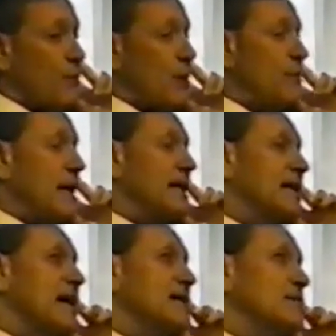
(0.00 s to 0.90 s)
One
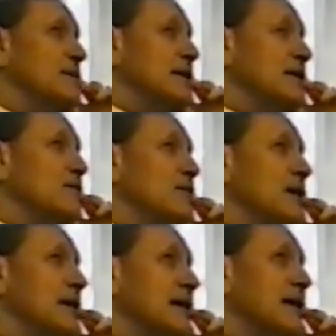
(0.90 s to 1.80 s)
man came to me a little
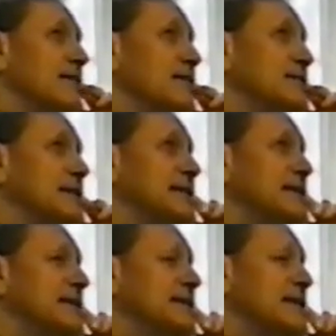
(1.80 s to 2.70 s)
while ago, he was
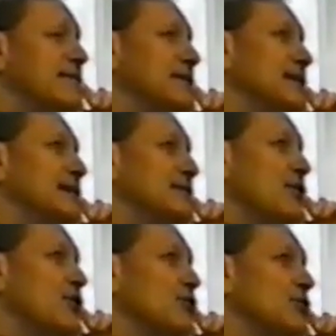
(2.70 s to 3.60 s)
67 years
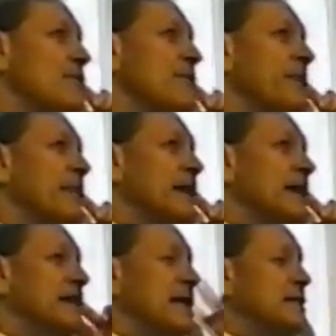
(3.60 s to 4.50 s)
old,
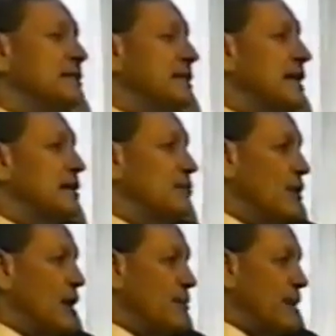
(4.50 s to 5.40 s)
he'd had second
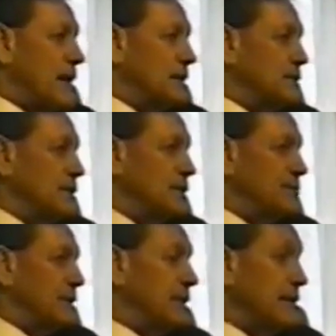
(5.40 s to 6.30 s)
bypass
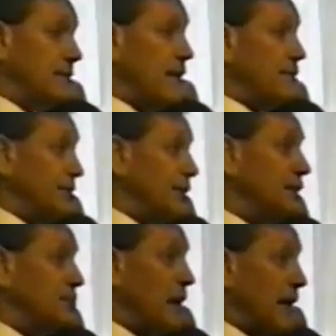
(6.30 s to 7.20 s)
surgery and he was having
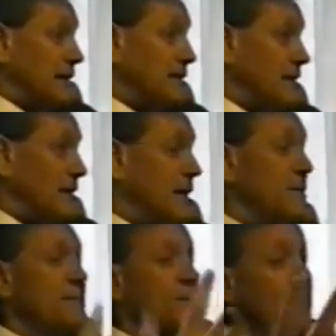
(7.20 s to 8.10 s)
chest pains, okay?
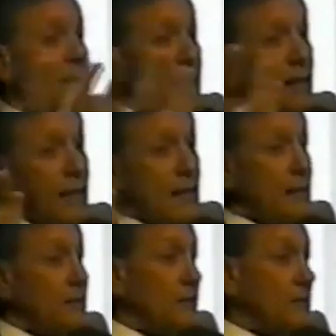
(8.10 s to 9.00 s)

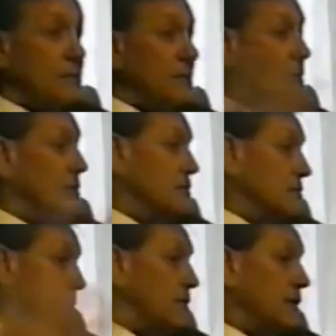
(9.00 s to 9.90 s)
And the doctor said, look,
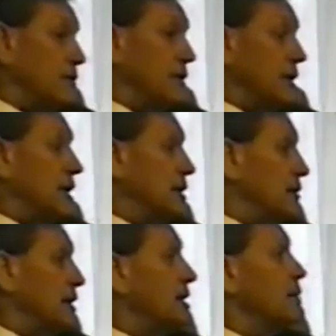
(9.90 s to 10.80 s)
sorry, we can't
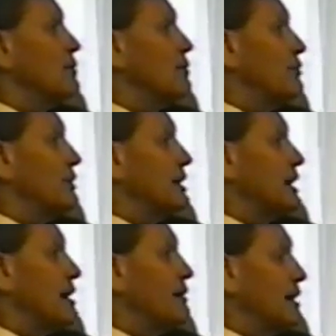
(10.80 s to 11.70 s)
do anything more for you
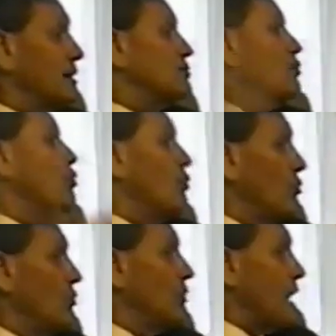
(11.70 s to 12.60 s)
now, it's
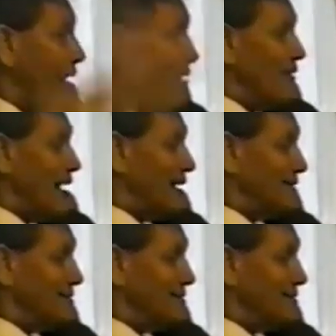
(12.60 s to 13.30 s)
all over.